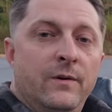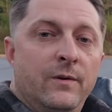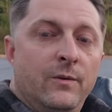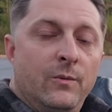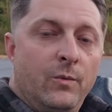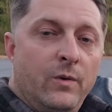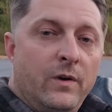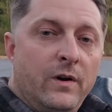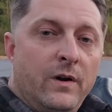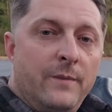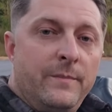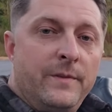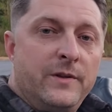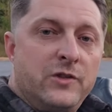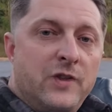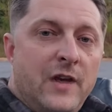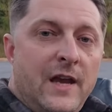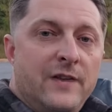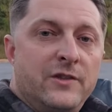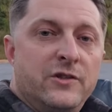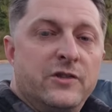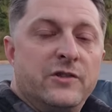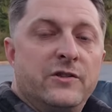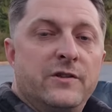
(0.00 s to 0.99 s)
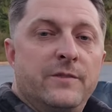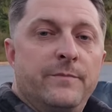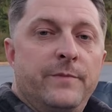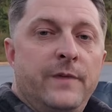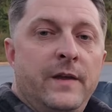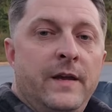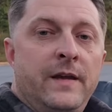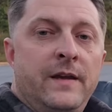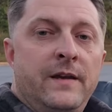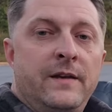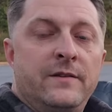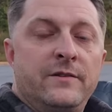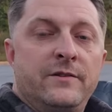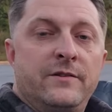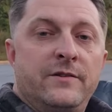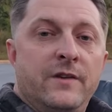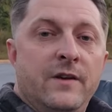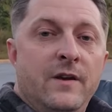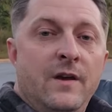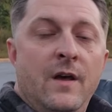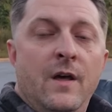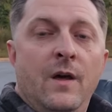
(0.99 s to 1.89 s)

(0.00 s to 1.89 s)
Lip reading: We're going to be changing some things.